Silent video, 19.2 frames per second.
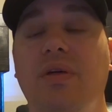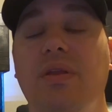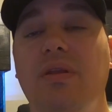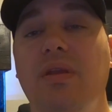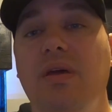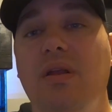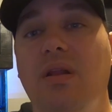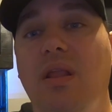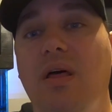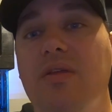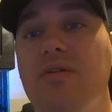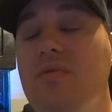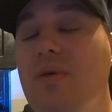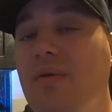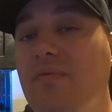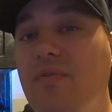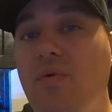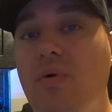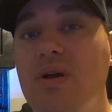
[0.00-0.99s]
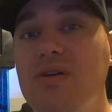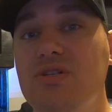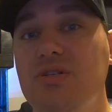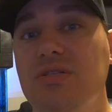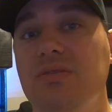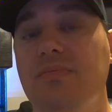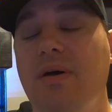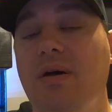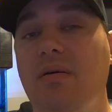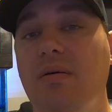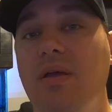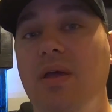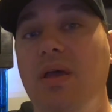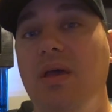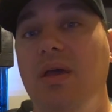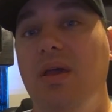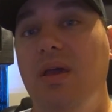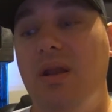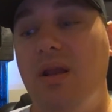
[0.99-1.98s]
and, and a lot of you have questions about,
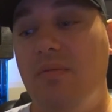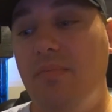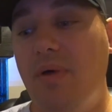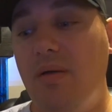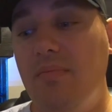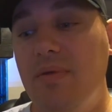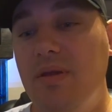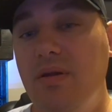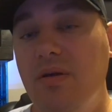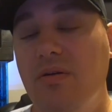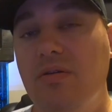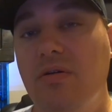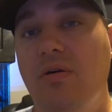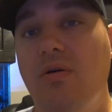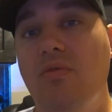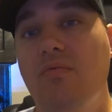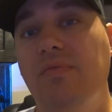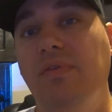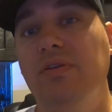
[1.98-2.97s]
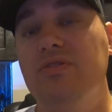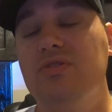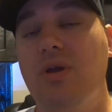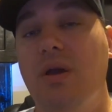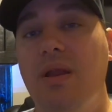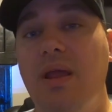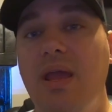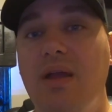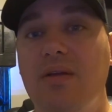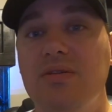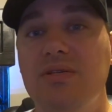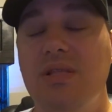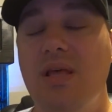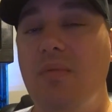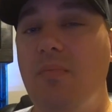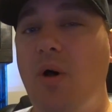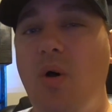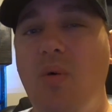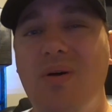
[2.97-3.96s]
and I'm, I'm here to hopefully try to answer
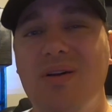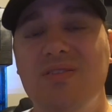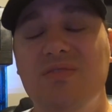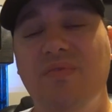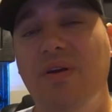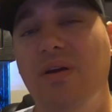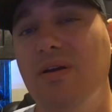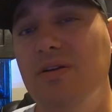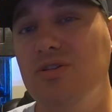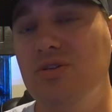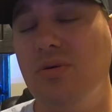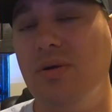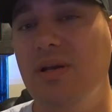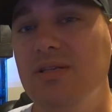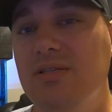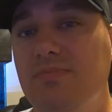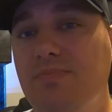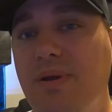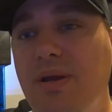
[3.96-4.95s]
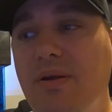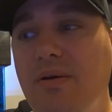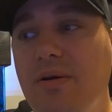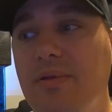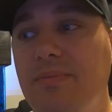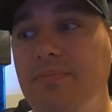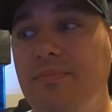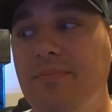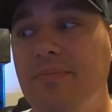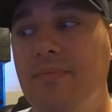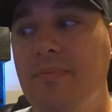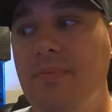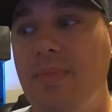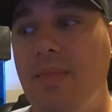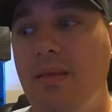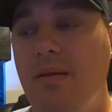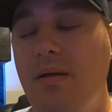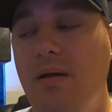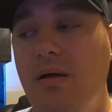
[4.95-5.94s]
that. I'm always very transparent
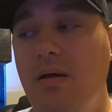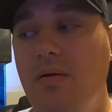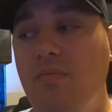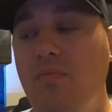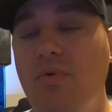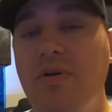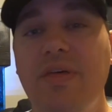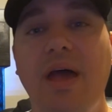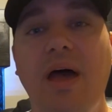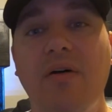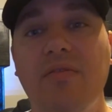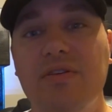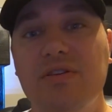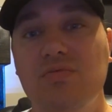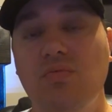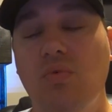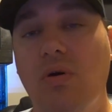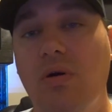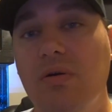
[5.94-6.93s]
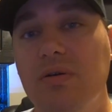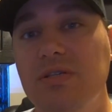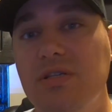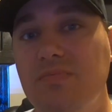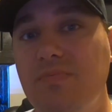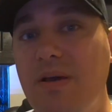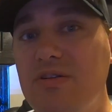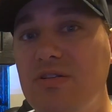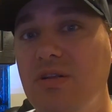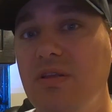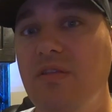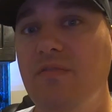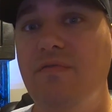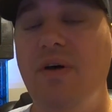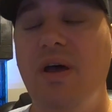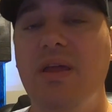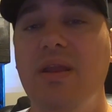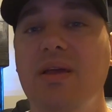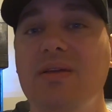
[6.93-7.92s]
um, with how this works, especially with
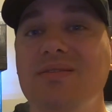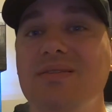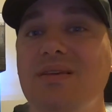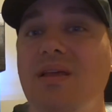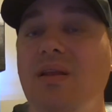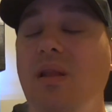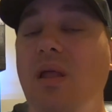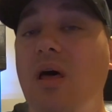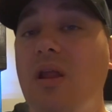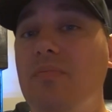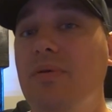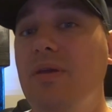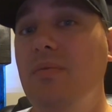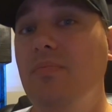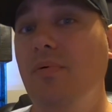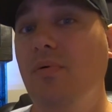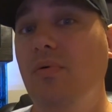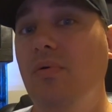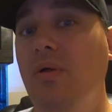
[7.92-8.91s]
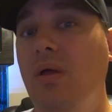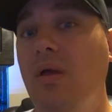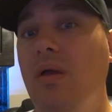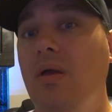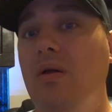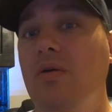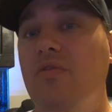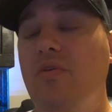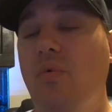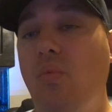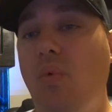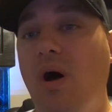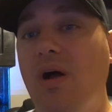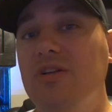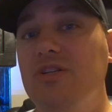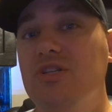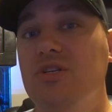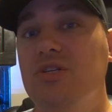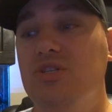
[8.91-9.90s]
finance. I get a lot of people that
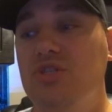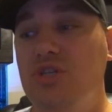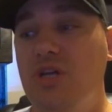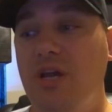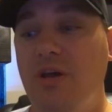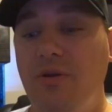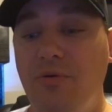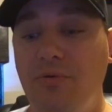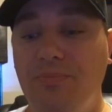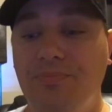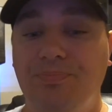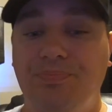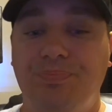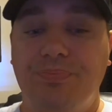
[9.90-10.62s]
watch this channel